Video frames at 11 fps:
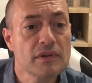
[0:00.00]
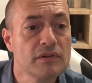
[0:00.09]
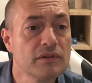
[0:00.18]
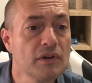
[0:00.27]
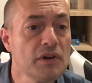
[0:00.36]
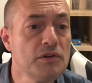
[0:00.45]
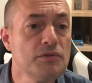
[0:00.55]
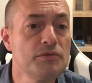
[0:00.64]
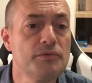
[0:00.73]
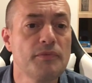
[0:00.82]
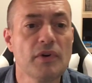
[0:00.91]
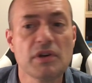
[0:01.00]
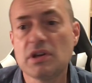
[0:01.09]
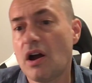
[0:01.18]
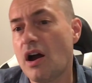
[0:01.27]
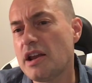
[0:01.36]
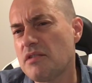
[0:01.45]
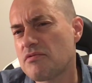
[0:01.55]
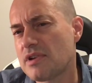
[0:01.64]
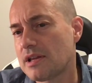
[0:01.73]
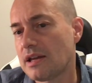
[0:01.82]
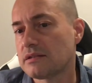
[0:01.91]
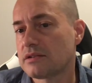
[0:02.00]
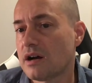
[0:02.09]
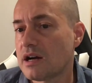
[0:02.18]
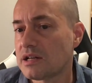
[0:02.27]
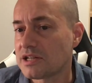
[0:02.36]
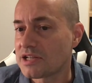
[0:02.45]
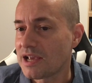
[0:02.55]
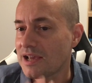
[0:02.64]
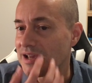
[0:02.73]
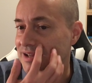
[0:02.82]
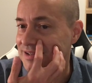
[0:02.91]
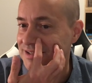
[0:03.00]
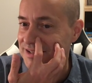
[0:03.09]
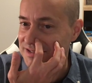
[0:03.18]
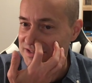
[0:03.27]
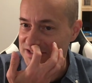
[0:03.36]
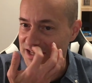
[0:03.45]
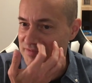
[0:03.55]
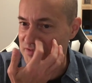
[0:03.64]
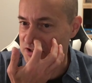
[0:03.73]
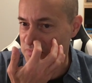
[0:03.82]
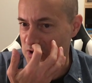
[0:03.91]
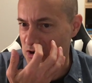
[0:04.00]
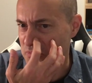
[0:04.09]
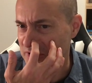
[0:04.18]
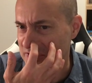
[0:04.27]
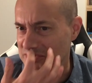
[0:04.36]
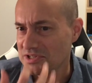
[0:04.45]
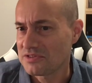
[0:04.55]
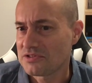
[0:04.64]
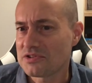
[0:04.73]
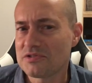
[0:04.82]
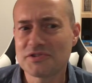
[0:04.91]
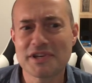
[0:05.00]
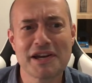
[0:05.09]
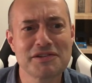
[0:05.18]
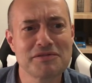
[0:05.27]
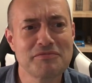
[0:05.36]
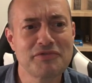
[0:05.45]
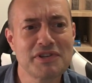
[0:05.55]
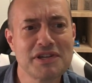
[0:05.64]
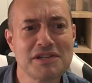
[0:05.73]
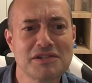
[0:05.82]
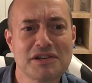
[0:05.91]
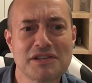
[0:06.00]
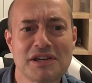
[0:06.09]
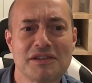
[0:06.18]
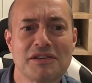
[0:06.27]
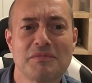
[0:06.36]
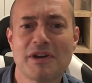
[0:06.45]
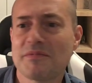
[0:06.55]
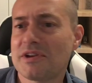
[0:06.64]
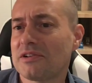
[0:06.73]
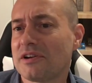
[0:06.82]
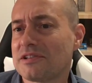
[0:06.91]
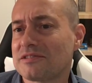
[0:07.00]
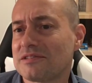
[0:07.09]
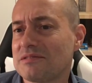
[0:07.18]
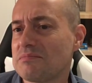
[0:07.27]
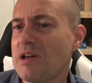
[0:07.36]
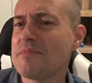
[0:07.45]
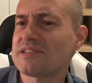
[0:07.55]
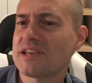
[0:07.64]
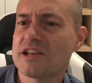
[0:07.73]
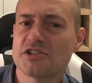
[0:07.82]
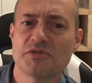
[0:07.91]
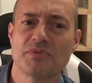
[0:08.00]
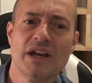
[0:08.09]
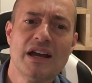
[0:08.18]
So yeah, I don't really entirely share Steven Spielberg's enthusiasm for this. I think that maybe it's aged.